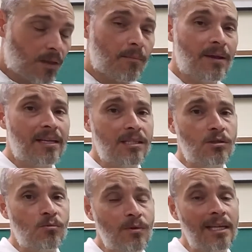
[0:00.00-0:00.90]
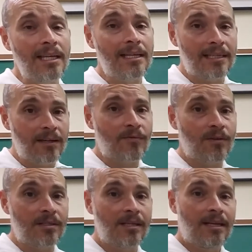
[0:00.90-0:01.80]
because this is really a
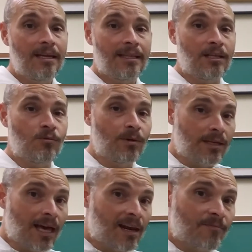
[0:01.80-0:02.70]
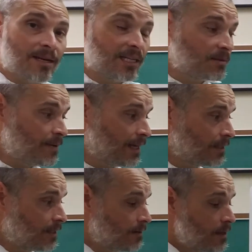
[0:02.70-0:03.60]
difference that you would not have been
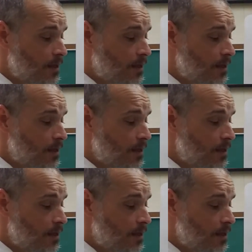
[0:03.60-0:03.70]
expecting.